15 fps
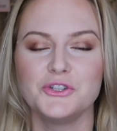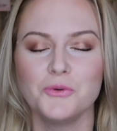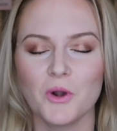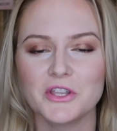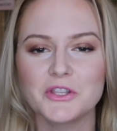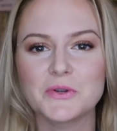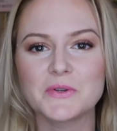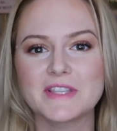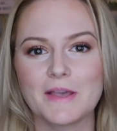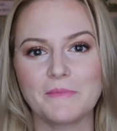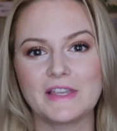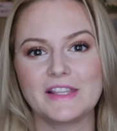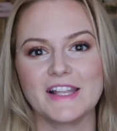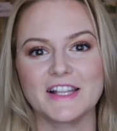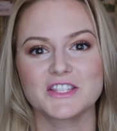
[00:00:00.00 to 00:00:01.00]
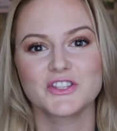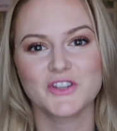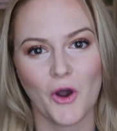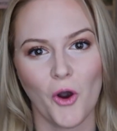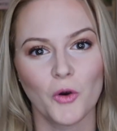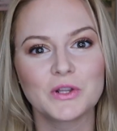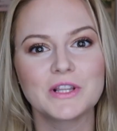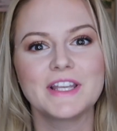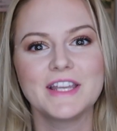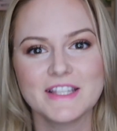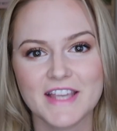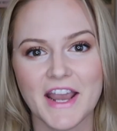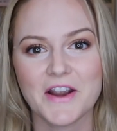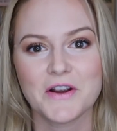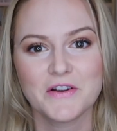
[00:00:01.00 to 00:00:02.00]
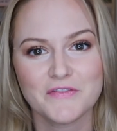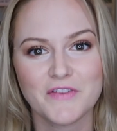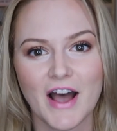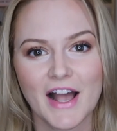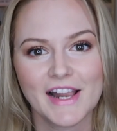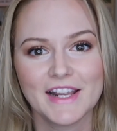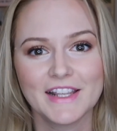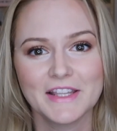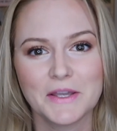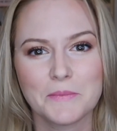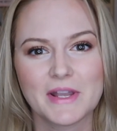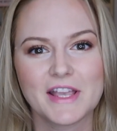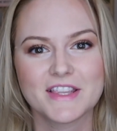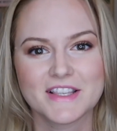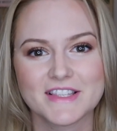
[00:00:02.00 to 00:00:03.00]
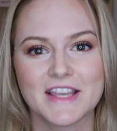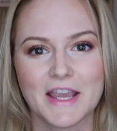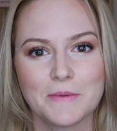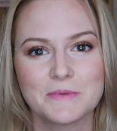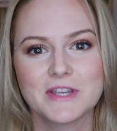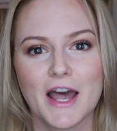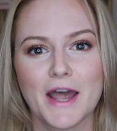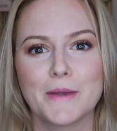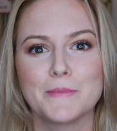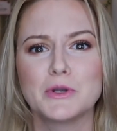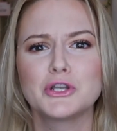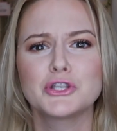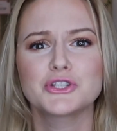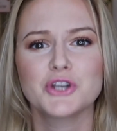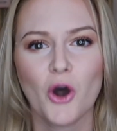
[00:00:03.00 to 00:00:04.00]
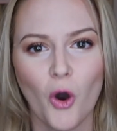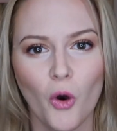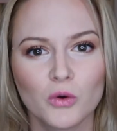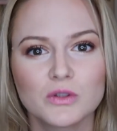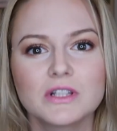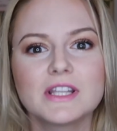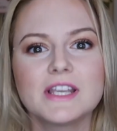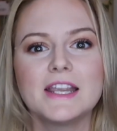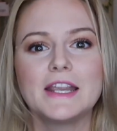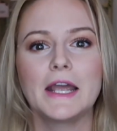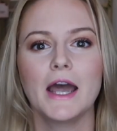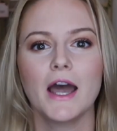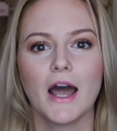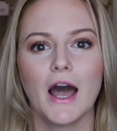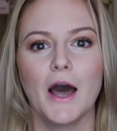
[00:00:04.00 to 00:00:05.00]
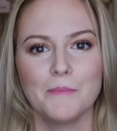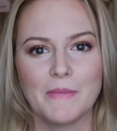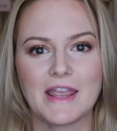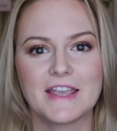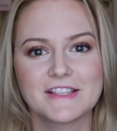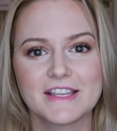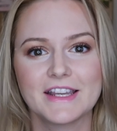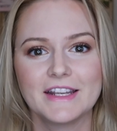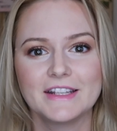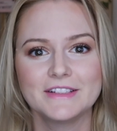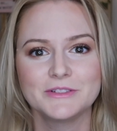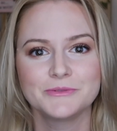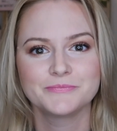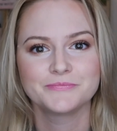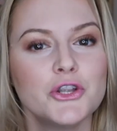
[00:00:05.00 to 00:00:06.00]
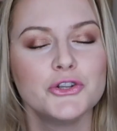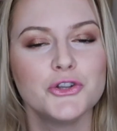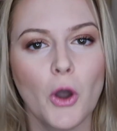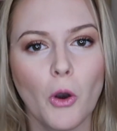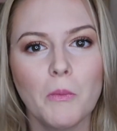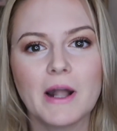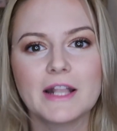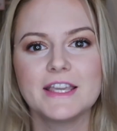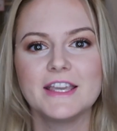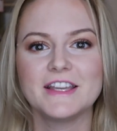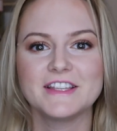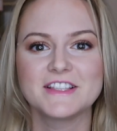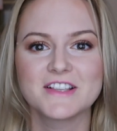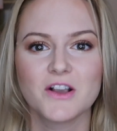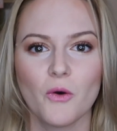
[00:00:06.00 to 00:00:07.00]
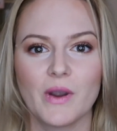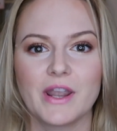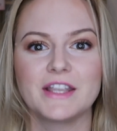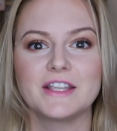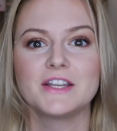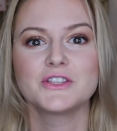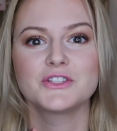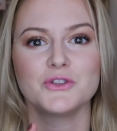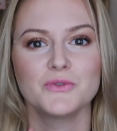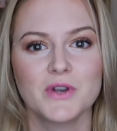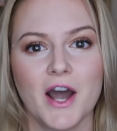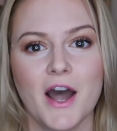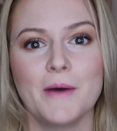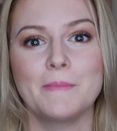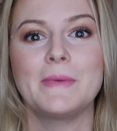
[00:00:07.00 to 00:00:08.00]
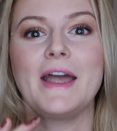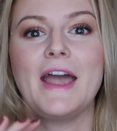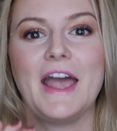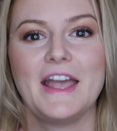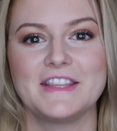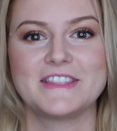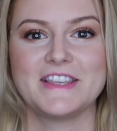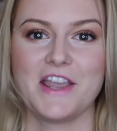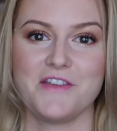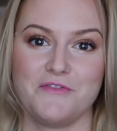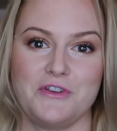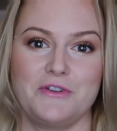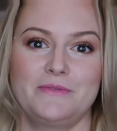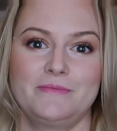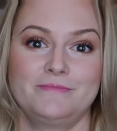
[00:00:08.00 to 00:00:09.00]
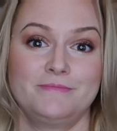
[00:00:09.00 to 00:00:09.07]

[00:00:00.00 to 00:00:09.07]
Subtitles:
Do you wanna know something that's totally terrifying, but at the same time, totally amazing? Nobody is going to come and save you.